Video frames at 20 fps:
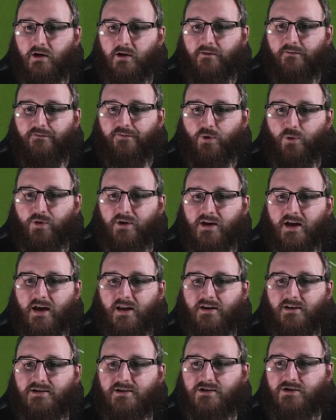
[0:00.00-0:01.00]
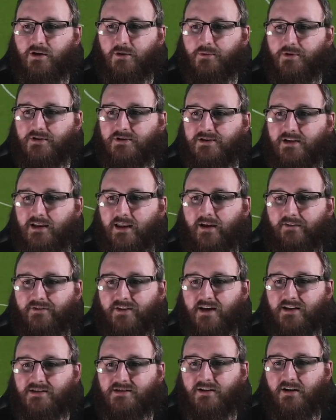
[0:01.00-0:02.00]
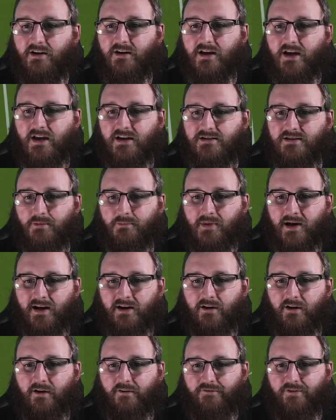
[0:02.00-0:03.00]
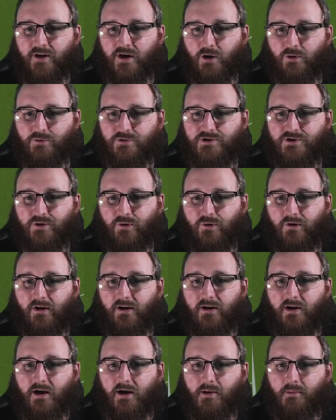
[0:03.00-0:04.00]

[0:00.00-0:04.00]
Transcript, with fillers: Forward again to Thomas. Left hand side is McAnuff, the goal scorer.